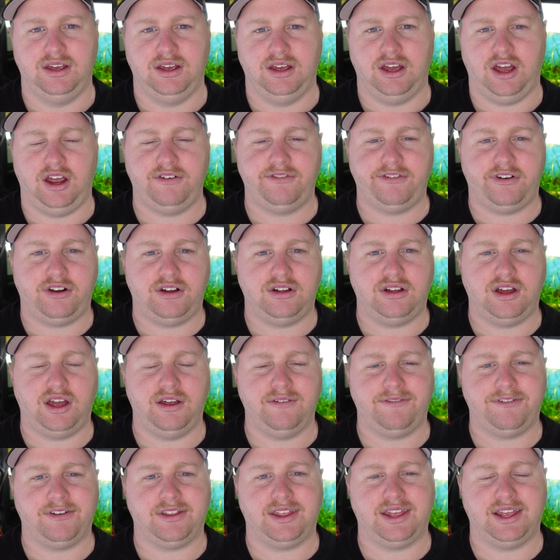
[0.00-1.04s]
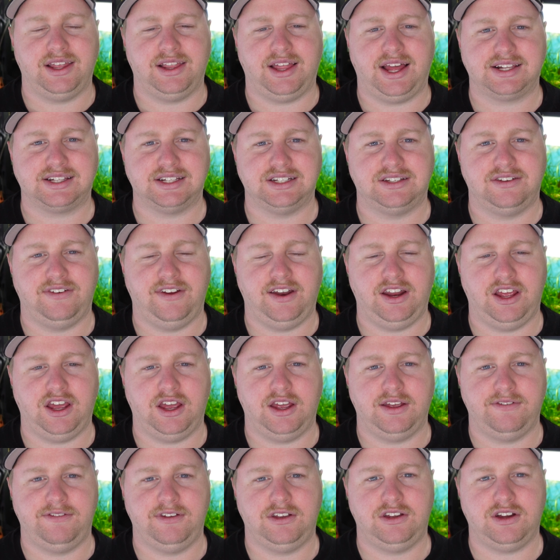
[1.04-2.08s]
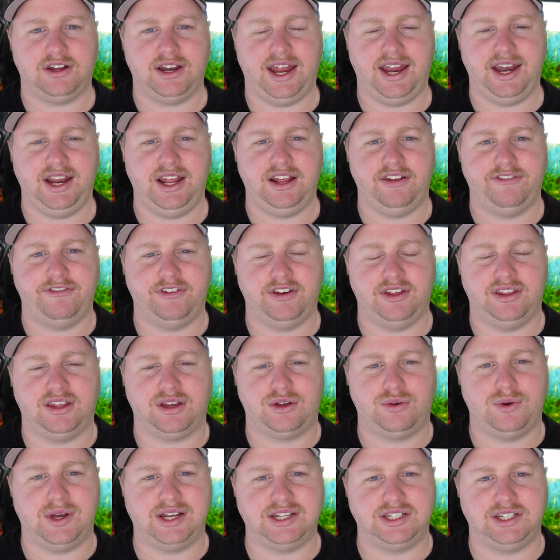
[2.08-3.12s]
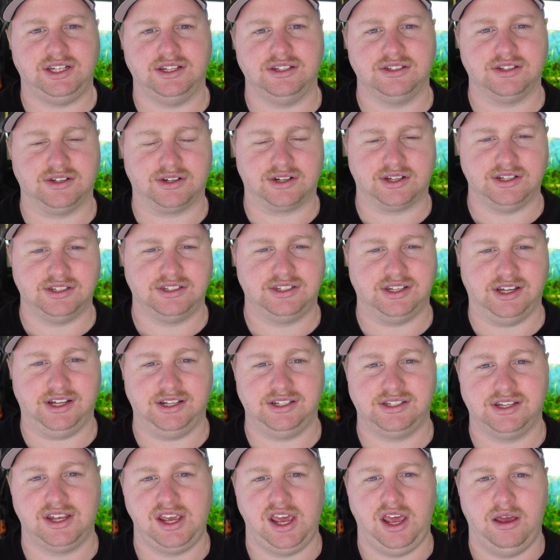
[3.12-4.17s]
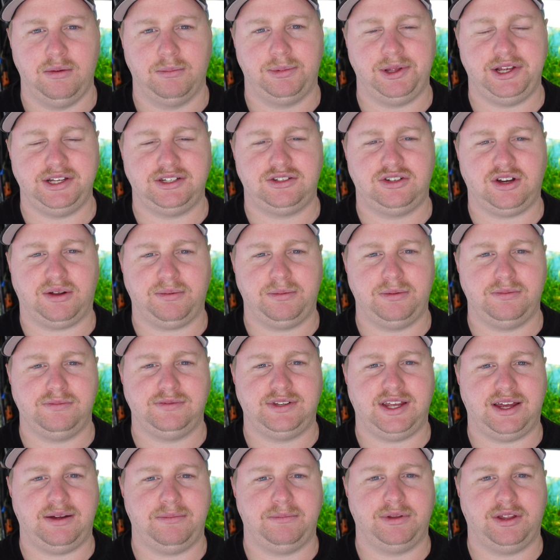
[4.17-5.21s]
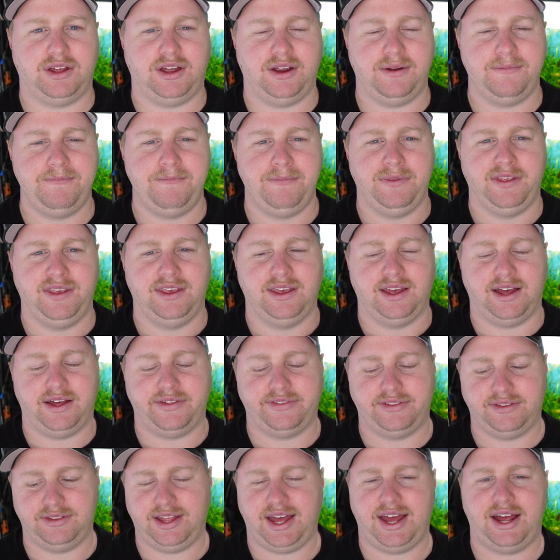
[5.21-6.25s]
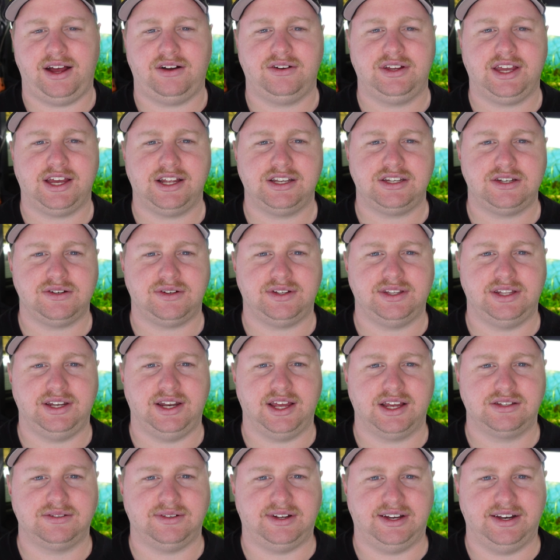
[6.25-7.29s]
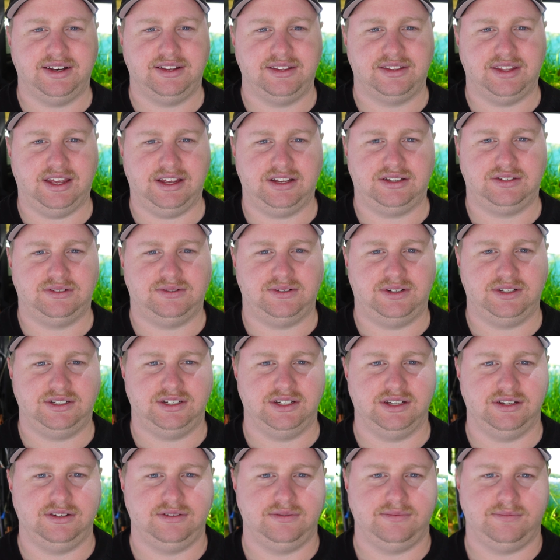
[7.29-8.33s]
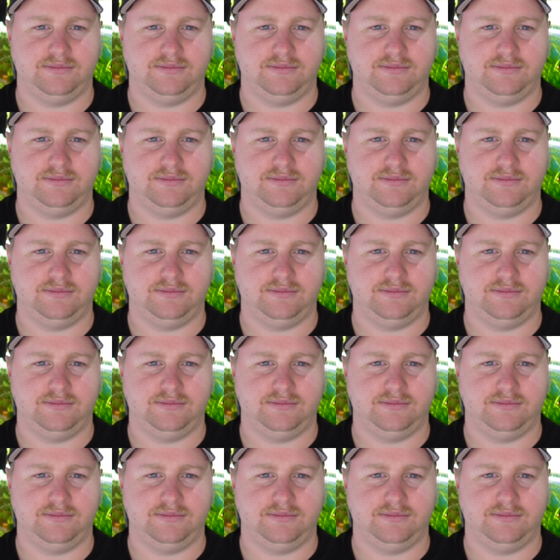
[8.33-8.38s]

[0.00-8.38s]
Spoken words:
Overall, hopefully you liked this video. If you've got any further questions or concerns, please drop them down below. Other than that, I'll catch you on the next one. Thanks for watching.